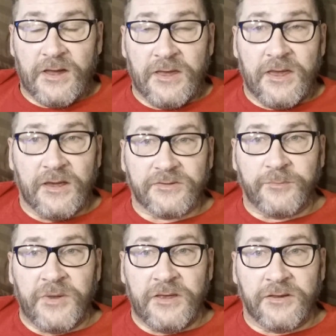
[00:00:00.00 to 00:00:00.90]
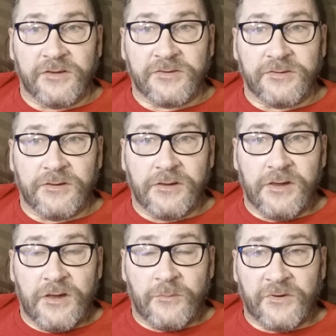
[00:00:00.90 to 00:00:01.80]
he has a penis,
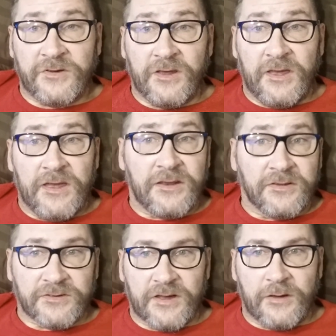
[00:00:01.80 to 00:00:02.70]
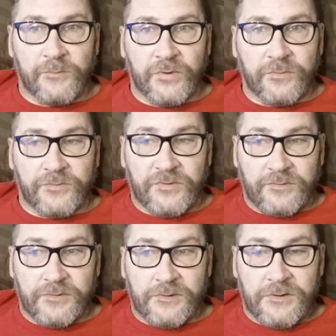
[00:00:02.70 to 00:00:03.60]
but he doesn't have boobs.